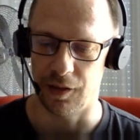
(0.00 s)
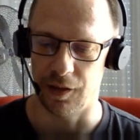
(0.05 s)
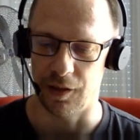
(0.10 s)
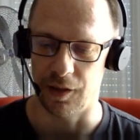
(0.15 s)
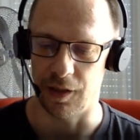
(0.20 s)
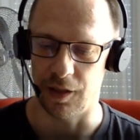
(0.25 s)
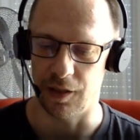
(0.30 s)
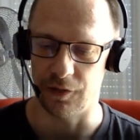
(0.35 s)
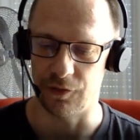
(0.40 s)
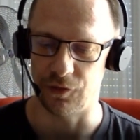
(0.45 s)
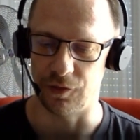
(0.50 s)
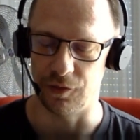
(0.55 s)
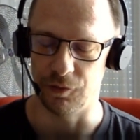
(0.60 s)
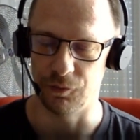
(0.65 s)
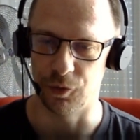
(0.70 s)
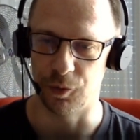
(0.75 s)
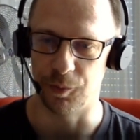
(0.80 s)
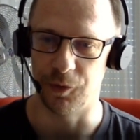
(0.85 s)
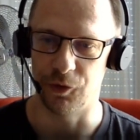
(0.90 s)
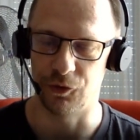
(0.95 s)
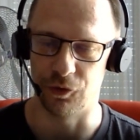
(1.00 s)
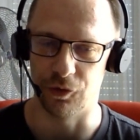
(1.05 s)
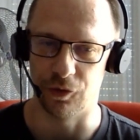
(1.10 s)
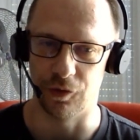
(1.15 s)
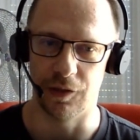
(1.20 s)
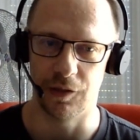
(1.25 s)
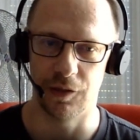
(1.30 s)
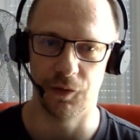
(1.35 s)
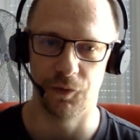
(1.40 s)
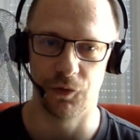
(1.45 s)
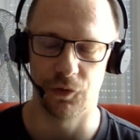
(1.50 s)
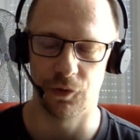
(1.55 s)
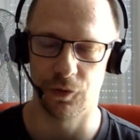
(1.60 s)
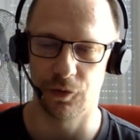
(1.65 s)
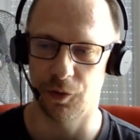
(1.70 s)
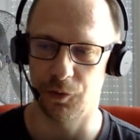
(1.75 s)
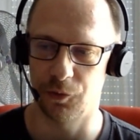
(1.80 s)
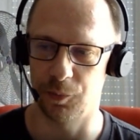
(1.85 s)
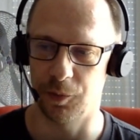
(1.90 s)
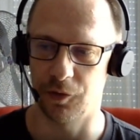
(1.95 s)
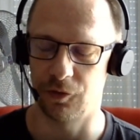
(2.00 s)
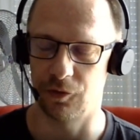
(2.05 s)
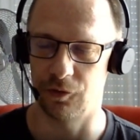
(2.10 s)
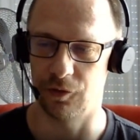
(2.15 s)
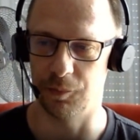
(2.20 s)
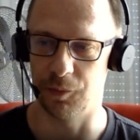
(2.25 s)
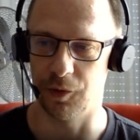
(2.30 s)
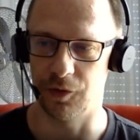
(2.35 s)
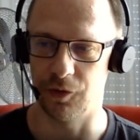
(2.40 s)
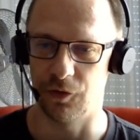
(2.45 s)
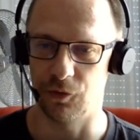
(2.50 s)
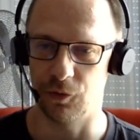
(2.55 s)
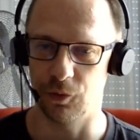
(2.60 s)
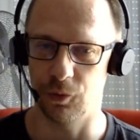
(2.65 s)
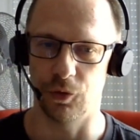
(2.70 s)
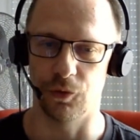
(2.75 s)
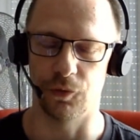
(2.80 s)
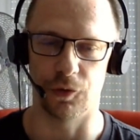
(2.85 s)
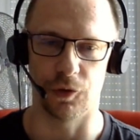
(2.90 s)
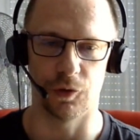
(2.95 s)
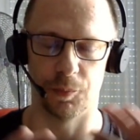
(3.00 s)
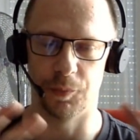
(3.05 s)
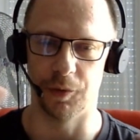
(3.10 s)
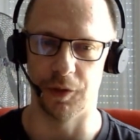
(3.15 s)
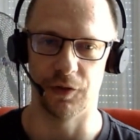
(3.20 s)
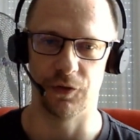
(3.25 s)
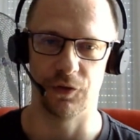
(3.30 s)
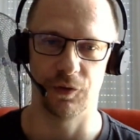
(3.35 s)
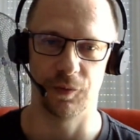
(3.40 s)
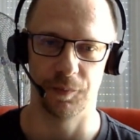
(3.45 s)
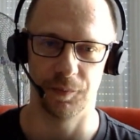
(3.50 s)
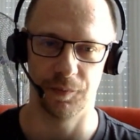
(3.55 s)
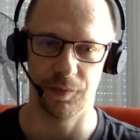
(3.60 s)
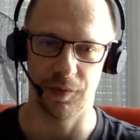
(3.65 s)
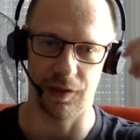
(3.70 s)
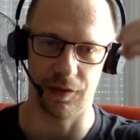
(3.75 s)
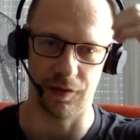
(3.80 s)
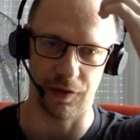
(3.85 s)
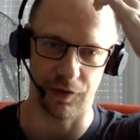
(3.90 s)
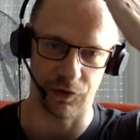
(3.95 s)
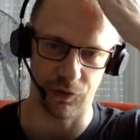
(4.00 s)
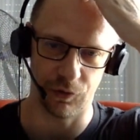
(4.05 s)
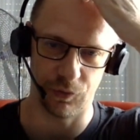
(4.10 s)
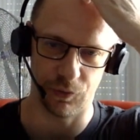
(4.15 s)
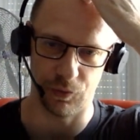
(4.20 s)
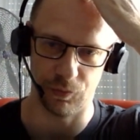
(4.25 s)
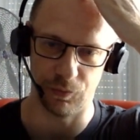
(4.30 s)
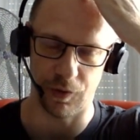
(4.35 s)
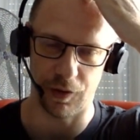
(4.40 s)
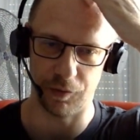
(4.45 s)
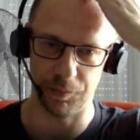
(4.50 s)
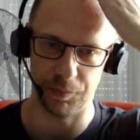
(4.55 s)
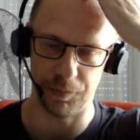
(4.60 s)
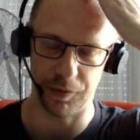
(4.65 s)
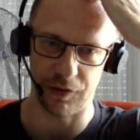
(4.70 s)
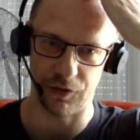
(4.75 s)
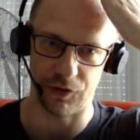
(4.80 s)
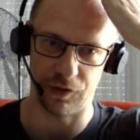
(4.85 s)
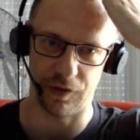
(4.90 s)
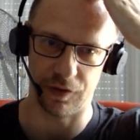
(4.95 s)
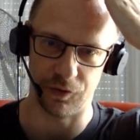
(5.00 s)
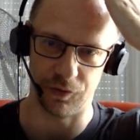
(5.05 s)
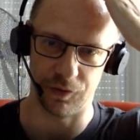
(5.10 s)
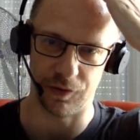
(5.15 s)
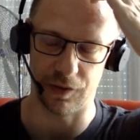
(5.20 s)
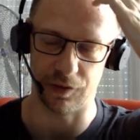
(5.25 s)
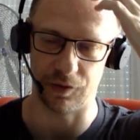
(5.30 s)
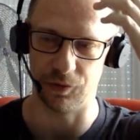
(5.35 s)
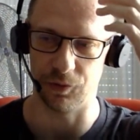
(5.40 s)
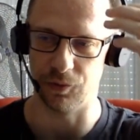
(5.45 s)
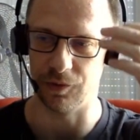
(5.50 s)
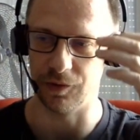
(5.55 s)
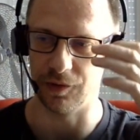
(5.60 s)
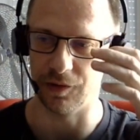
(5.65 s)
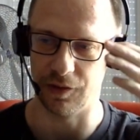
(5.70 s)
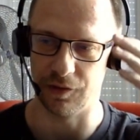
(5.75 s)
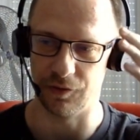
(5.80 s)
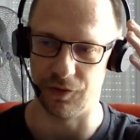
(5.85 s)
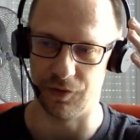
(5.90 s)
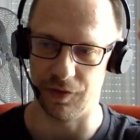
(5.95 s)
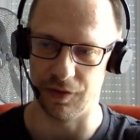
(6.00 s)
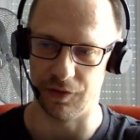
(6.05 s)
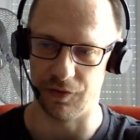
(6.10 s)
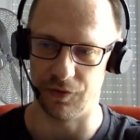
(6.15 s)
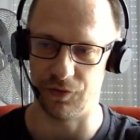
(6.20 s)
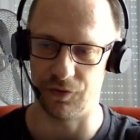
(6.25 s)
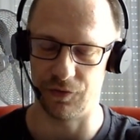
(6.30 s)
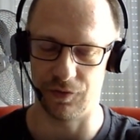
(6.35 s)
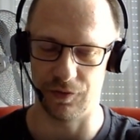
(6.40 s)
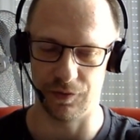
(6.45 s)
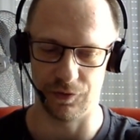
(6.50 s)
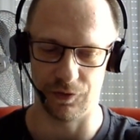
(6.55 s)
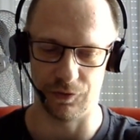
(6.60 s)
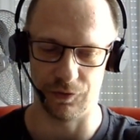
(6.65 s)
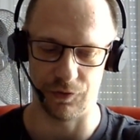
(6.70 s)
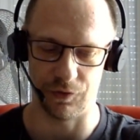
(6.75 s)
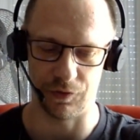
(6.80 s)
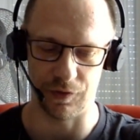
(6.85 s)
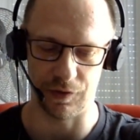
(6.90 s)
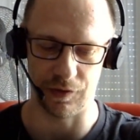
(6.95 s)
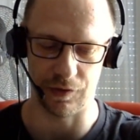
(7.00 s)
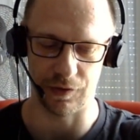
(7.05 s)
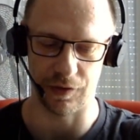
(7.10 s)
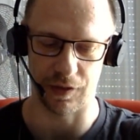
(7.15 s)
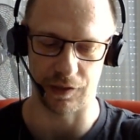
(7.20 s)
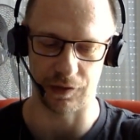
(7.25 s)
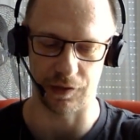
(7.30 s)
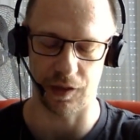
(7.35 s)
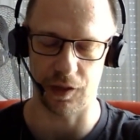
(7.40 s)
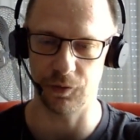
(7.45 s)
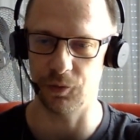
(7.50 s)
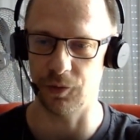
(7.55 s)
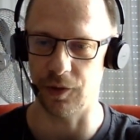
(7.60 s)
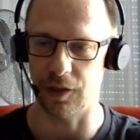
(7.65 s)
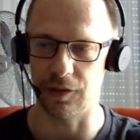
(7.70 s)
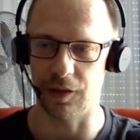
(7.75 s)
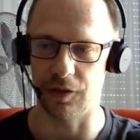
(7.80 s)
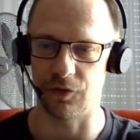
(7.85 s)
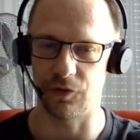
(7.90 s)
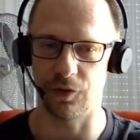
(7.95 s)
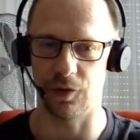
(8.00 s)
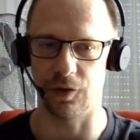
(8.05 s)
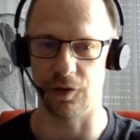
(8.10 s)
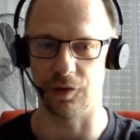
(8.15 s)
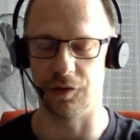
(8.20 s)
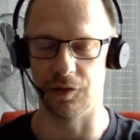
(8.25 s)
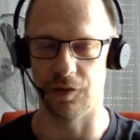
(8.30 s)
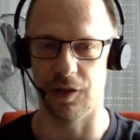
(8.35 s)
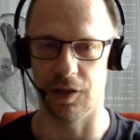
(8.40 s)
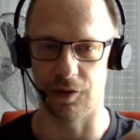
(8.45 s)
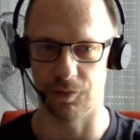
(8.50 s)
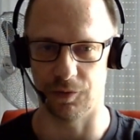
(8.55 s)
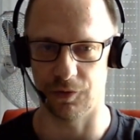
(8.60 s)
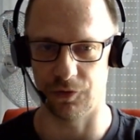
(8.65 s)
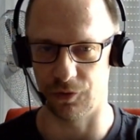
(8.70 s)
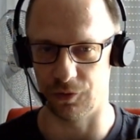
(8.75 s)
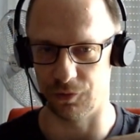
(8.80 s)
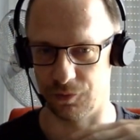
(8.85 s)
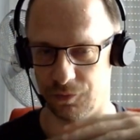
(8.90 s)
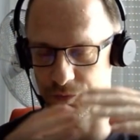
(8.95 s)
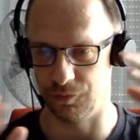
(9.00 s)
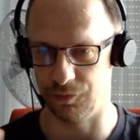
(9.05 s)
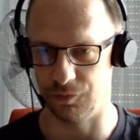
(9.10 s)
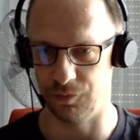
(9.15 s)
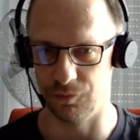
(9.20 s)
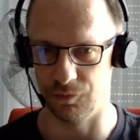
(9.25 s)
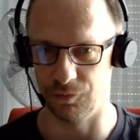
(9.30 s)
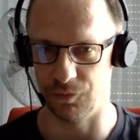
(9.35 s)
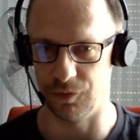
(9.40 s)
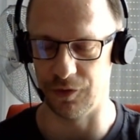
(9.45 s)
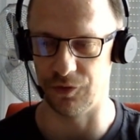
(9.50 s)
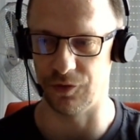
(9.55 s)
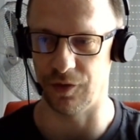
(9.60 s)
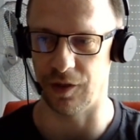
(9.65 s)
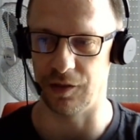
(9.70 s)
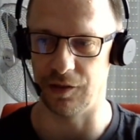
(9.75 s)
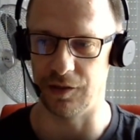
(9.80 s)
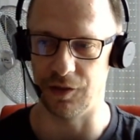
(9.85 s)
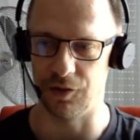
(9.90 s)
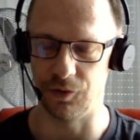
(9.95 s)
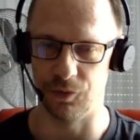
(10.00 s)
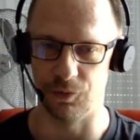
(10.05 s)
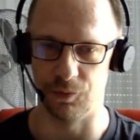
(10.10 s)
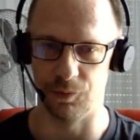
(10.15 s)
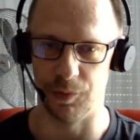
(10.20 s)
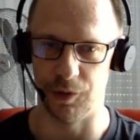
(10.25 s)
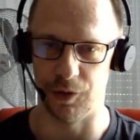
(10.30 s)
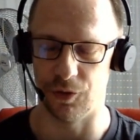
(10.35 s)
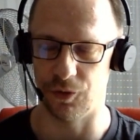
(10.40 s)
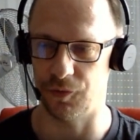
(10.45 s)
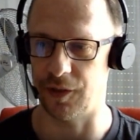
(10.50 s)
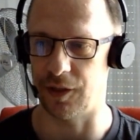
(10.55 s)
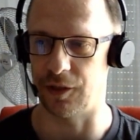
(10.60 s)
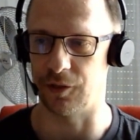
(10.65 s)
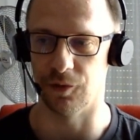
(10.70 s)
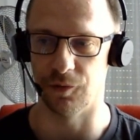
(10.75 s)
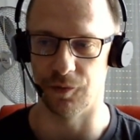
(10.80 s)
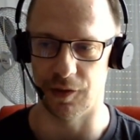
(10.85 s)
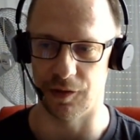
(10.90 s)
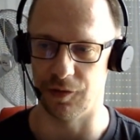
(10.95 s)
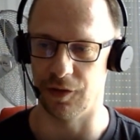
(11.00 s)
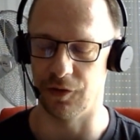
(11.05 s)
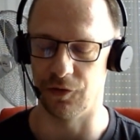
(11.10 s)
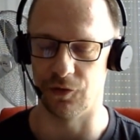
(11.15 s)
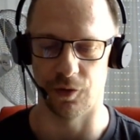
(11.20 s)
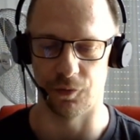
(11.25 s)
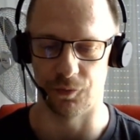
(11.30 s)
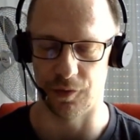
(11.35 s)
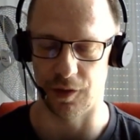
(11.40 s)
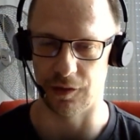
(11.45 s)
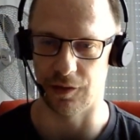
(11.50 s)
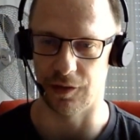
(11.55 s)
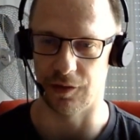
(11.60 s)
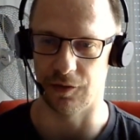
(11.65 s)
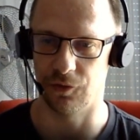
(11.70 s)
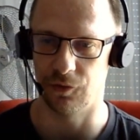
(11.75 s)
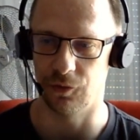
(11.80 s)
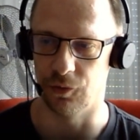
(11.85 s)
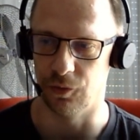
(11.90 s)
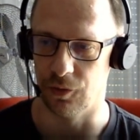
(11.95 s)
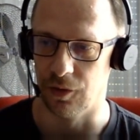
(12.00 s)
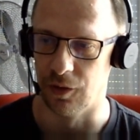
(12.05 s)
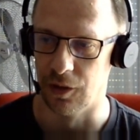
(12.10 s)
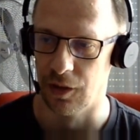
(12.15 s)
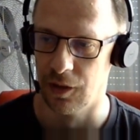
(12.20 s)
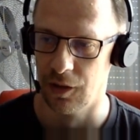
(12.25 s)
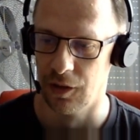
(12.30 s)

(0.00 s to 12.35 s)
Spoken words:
has information on native histograms, but it's all over the place. And there's no one place that you can go in and see, like, how do I get started? Like, what's the things I need to be aware of and stuff like that. So